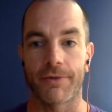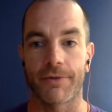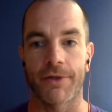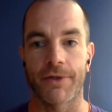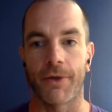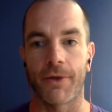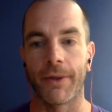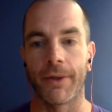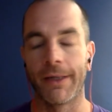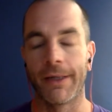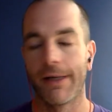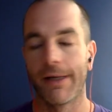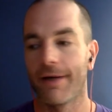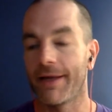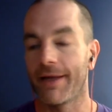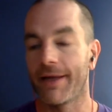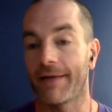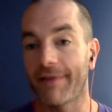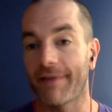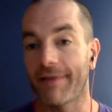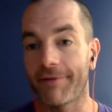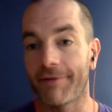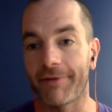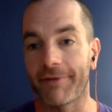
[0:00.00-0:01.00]
So
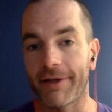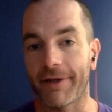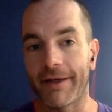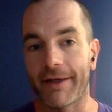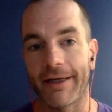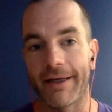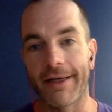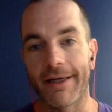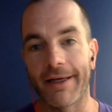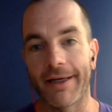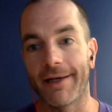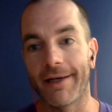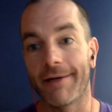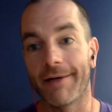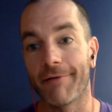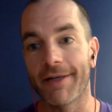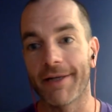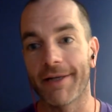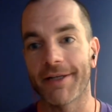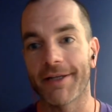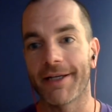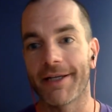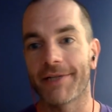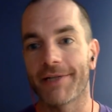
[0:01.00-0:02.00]
that definitely
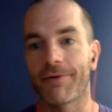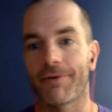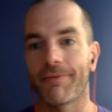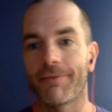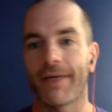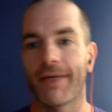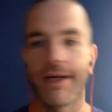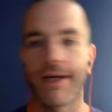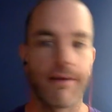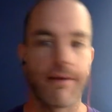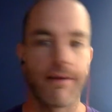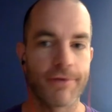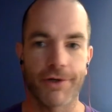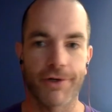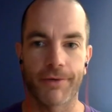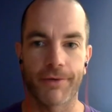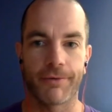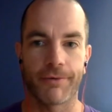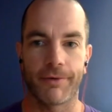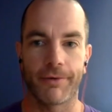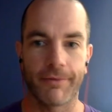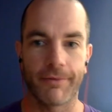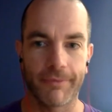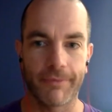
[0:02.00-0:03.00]
resonates with me, and I'm sure
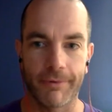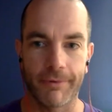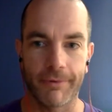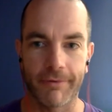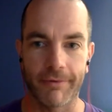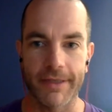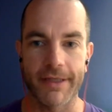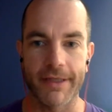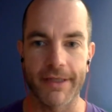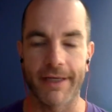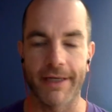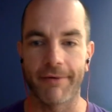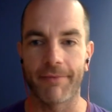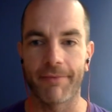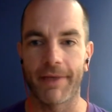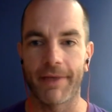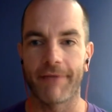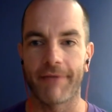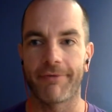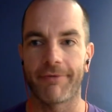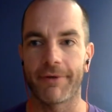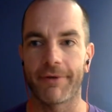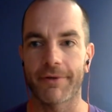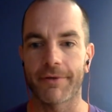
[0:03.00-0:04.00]
will resonate with many
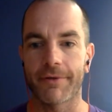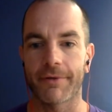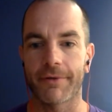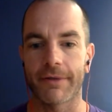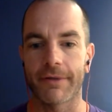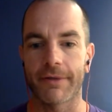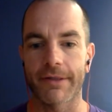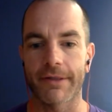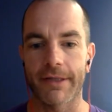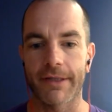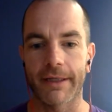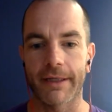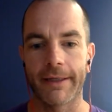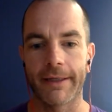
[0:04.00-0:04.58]
folks who are listening.